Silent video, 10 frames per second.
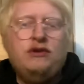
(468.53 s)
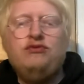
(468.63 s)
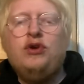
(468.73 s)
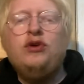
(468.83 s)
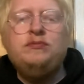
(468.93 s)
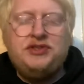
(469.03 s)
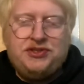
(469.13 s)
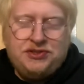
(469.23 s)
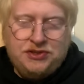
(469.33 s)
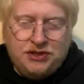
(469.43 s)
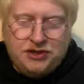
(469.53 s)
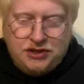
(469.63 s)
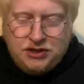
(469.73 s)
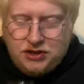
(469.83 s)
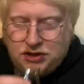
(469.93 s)
erupts.
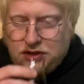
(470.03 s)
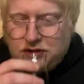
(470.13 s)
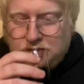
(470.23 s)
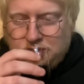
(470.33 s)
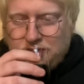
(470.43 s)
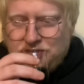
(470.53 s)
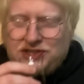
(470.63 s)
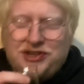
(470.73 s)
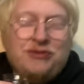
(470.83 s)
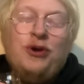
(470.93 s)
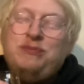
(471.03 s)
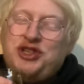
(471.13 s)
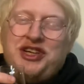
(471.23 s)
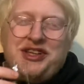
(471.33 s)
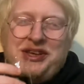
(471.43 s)
There's an
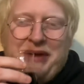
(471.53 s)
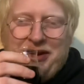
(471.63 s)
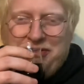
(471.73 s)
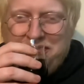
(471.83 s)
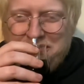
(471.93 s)
eruption in your mouth.